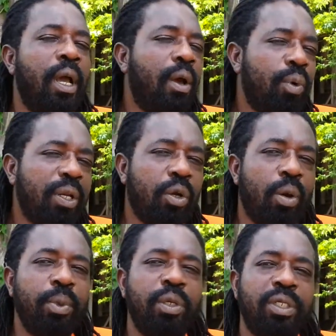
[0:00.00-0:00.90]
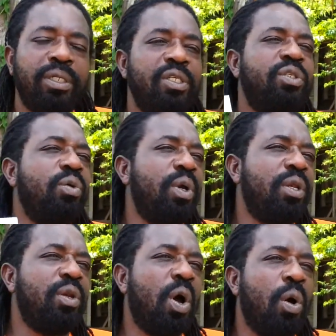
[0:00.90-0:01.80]
And what the community is
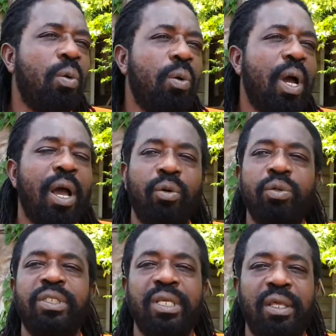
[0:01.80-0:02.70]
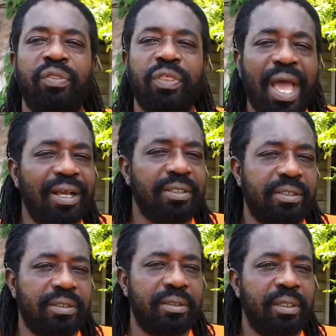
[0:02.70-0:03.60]
doing now, I could say
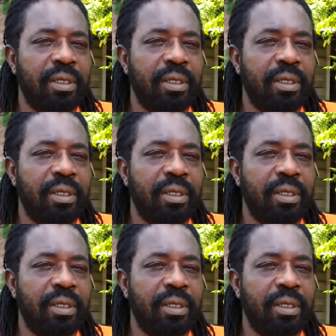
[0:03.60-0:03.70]
thanks